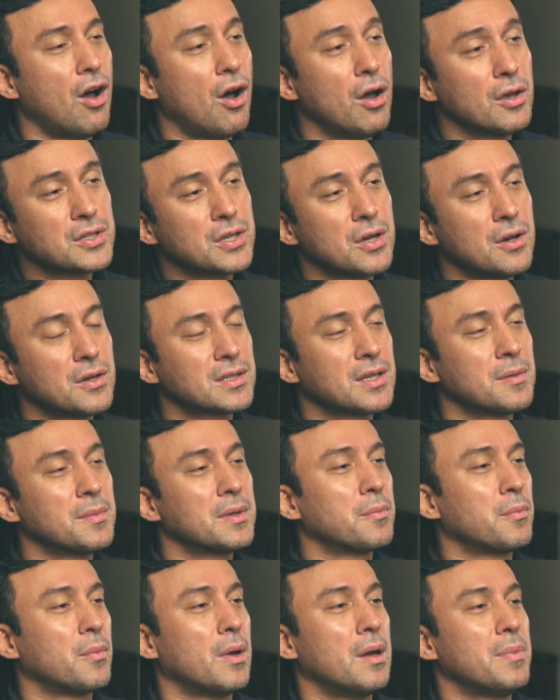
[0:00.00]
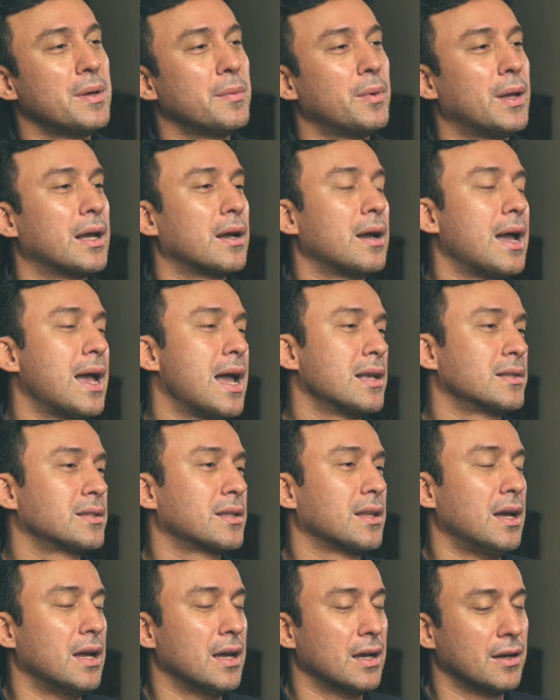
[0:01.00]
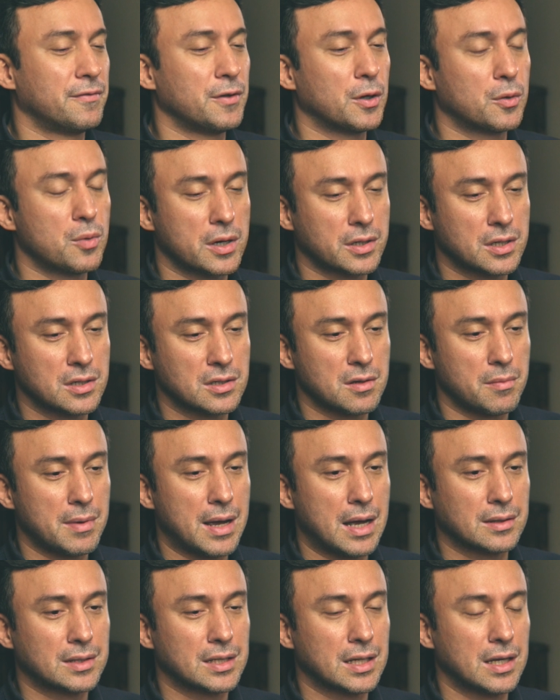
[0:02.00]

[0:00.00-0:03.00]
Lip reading: Also, some of the people have asked a few questions about